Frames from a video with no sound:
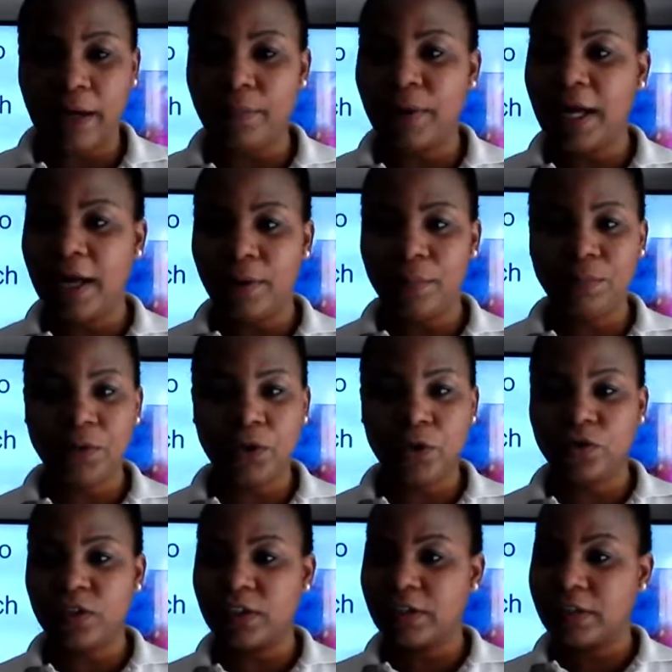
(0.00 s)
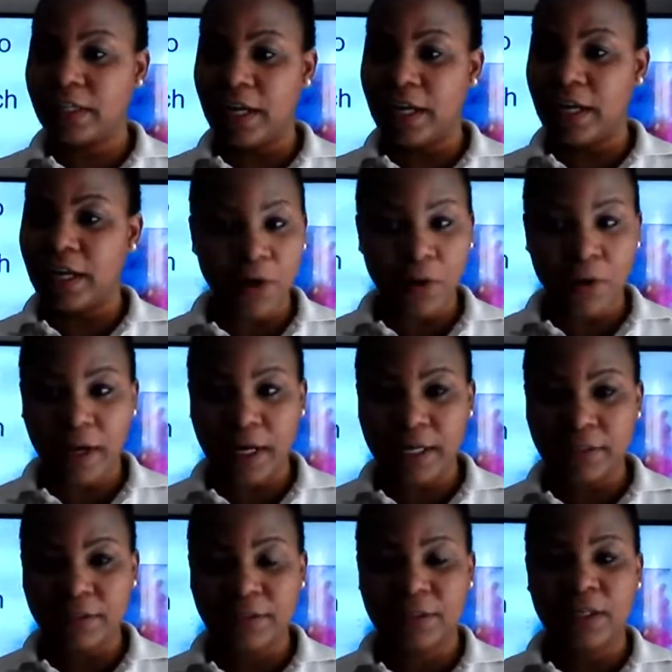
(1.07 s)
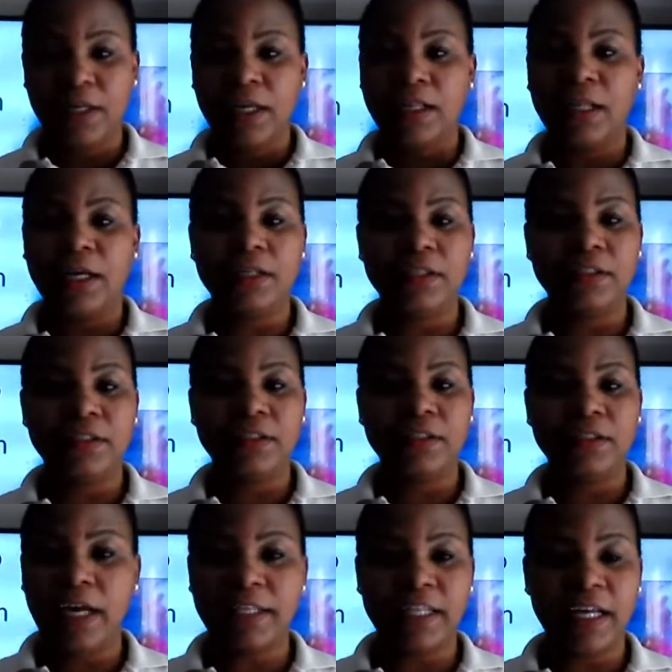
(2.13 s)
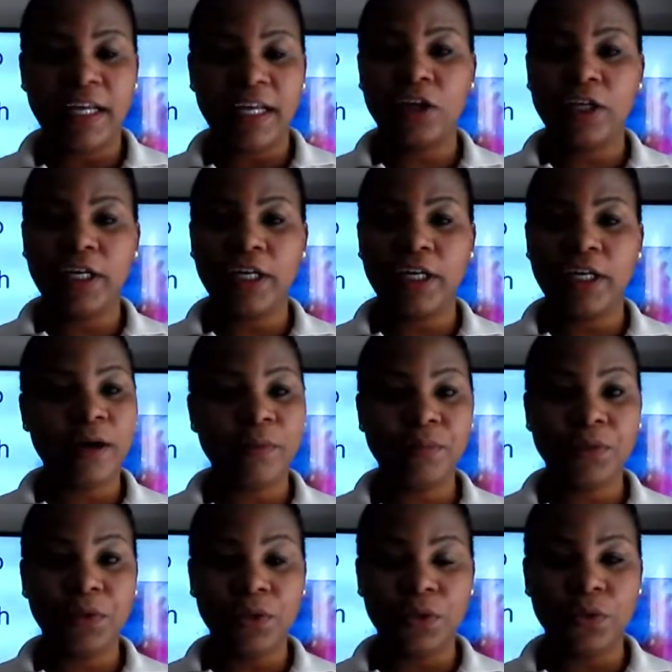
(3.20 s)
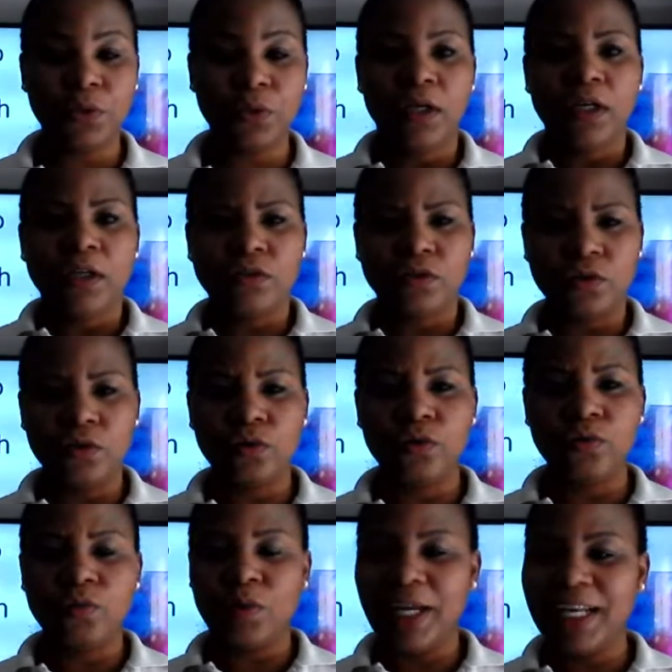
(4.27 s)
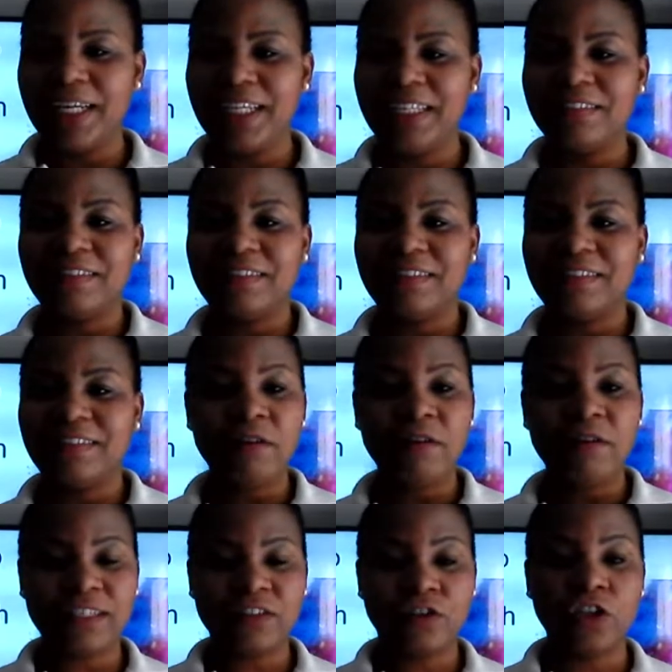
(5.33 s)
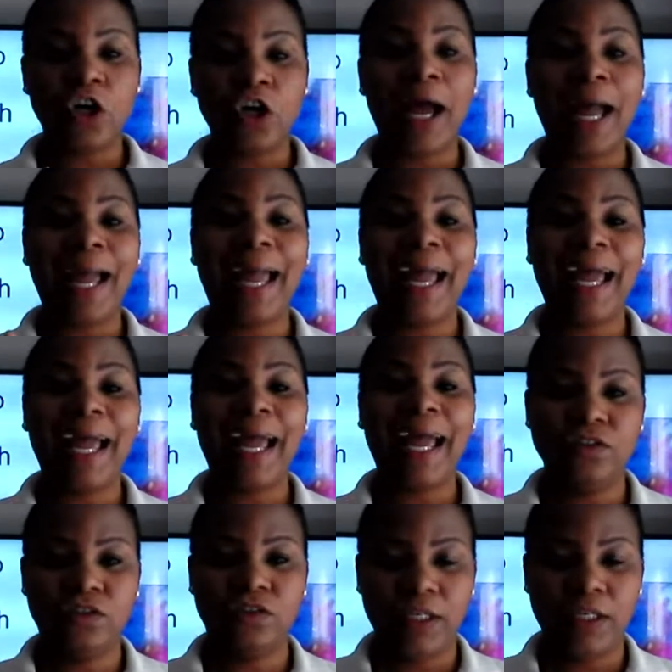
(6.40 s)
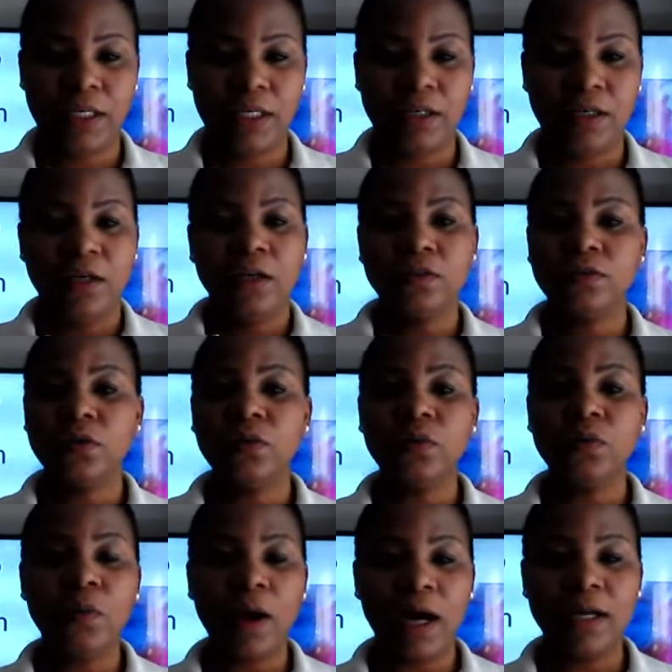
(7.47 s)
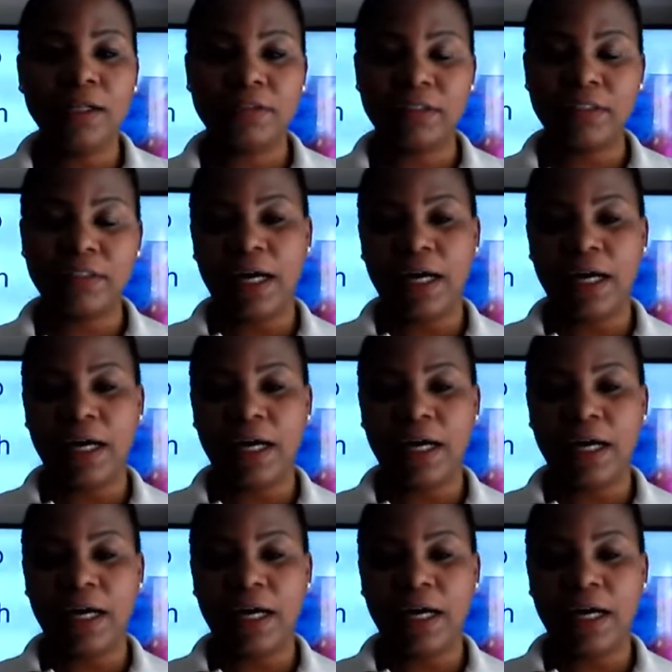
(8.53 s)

help you to stay focused, that are gonna help you to really direct your energy towards